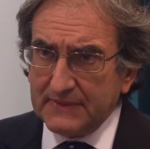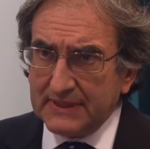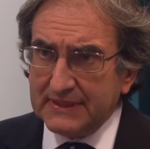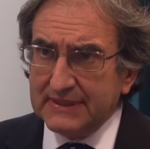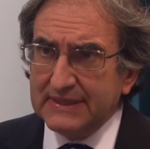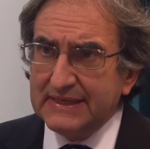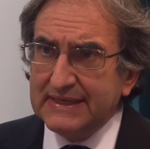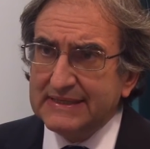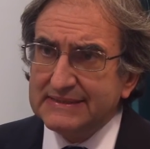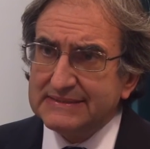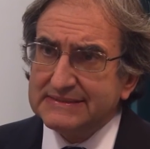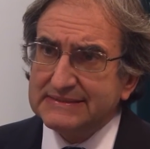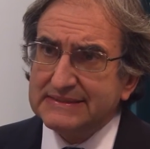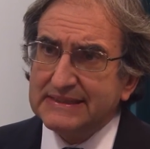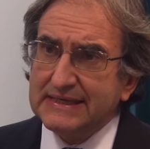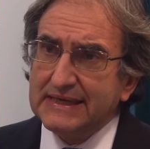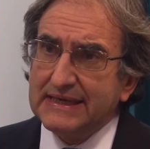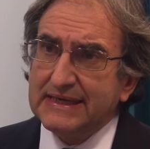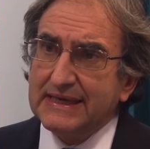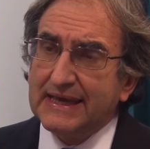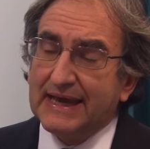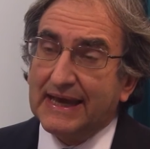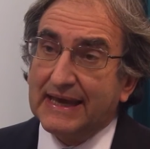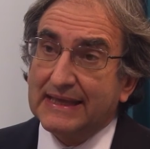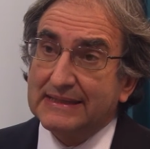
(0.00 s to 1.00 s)

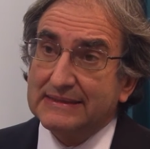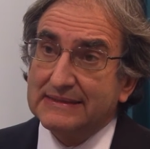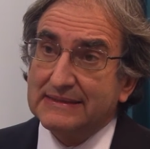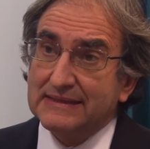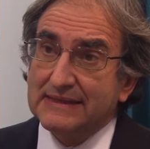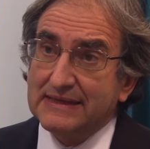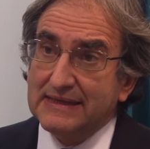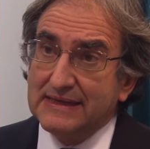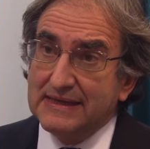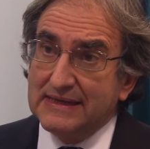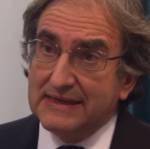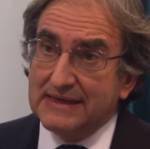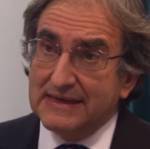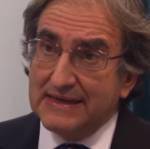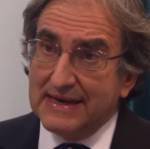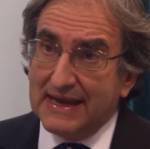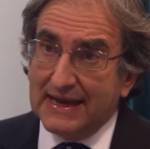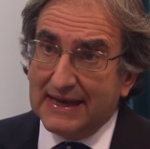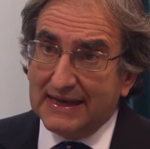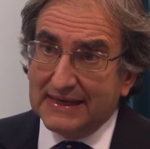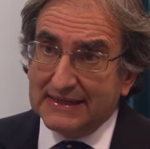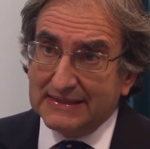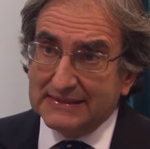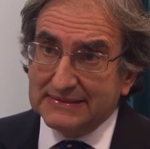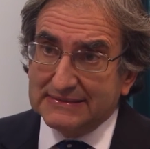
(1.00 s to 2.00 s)
ESC and
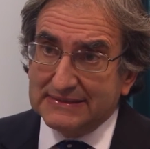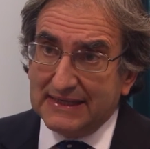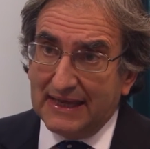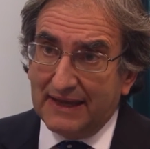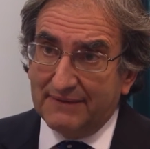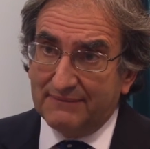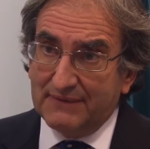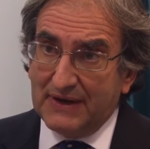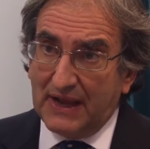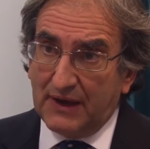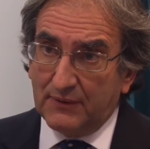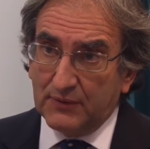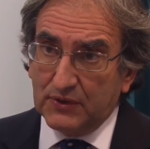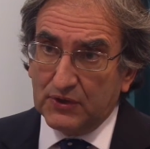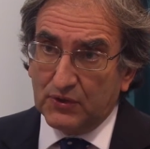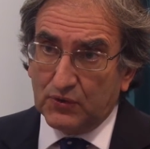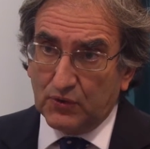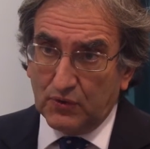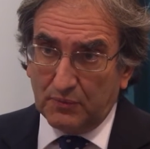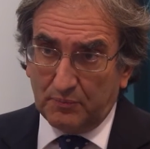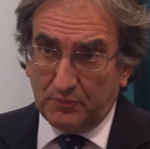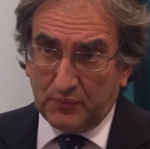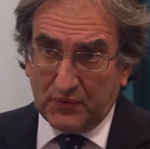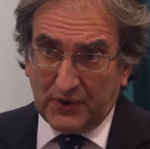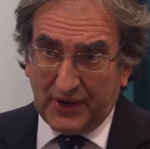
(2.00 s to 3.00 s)
NICE, have now
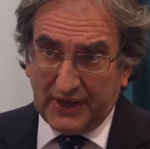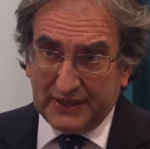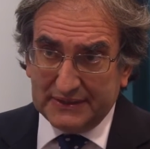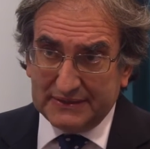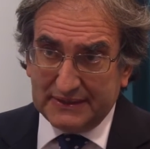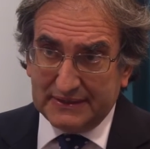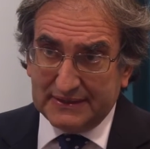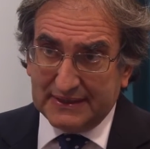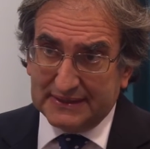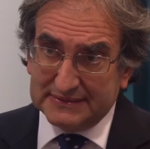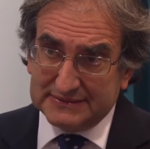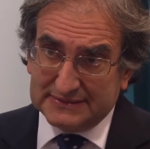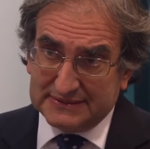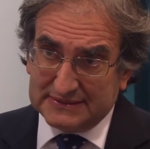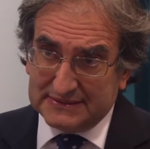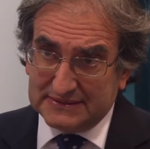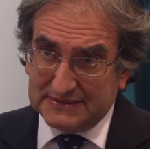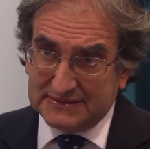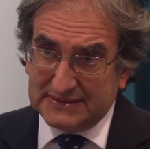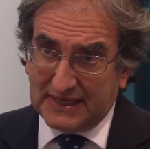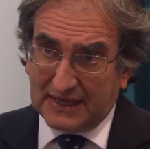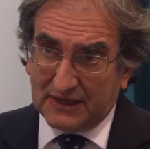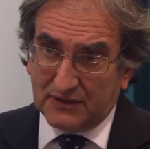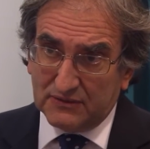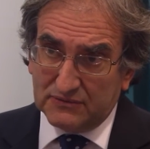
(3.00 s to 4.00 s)
incorporated as
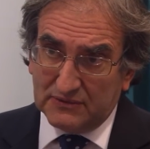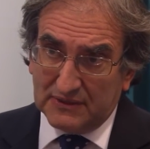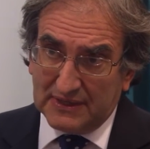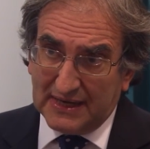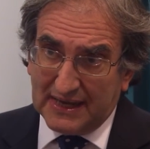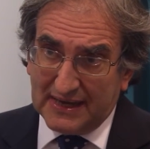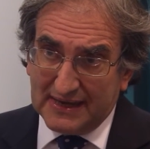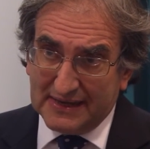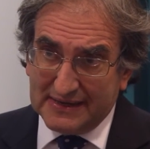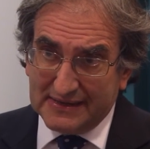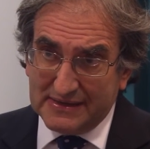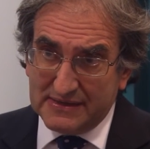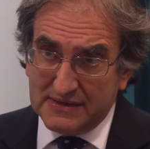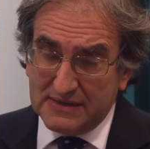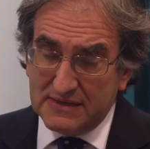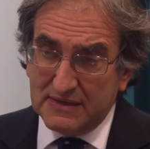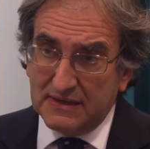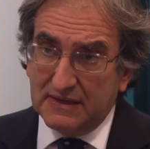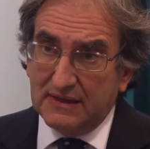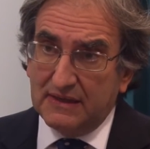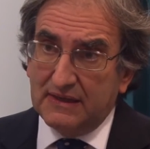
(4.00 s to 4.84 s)
second line